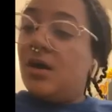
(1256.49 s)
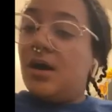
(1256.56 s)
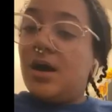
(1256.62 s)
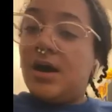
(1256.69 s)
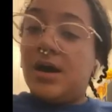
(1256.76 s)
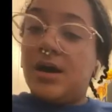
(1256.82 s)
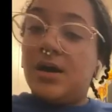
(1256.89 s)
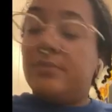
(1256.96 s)

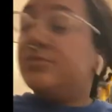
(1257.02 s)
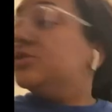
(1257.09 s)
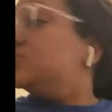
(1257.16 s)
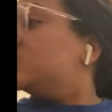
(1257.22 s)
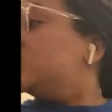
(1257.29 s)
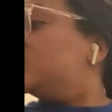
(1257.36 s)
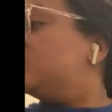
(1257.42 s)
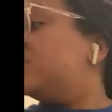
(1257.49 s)
You
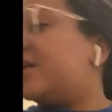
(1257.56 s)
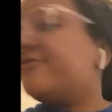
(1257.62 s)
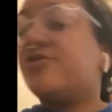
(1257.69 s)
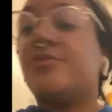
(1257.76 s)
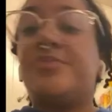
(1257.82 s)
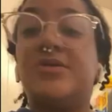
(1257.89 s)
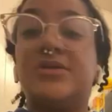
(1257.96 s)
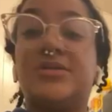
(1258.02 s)
know, you
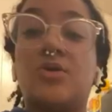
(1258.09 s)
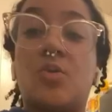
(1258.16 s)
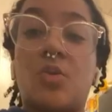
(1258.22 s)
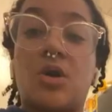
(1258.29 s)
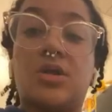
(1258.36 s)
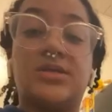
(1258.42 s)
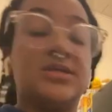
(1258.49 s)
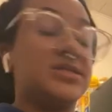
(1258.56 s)
never put the
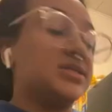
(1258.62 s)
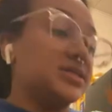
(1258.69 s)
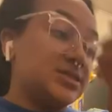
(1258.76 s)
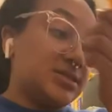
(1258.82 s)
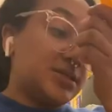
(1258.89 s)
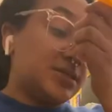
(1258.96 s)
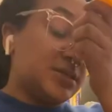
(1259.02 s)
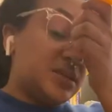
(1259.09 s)
walnuts
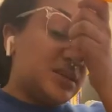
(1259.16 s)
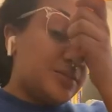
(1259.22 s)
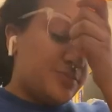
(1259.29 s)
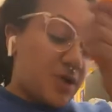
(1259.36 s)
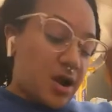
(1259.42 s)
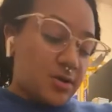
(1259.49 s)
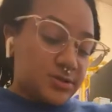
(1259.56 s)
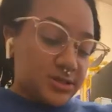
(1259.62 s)
into the
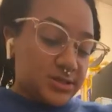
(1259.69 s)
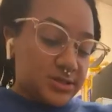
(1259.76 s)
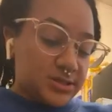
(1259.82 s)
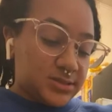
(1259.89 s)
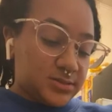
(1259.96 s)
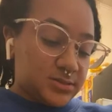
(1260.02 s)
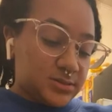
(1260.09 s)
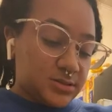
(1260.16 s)

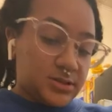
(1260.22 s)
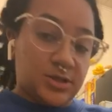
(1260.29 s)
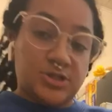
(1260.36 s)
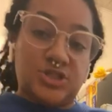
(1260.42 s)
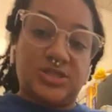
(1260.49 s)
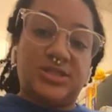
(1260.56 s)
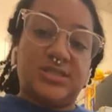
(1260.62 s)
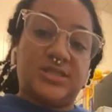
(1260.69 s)
brownies. They're
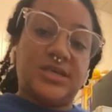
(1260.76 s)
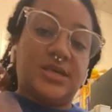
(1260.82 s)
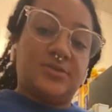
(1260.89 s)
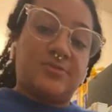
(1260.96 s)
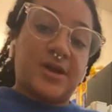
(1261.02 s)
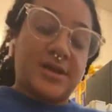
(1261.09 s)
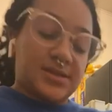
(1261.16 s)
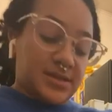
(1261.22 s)
just sitting
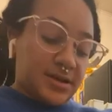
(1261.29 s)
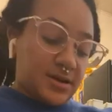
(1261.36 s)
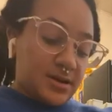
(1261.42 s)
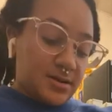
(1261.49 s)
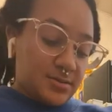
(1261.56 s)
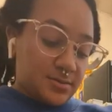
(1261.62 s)
right there.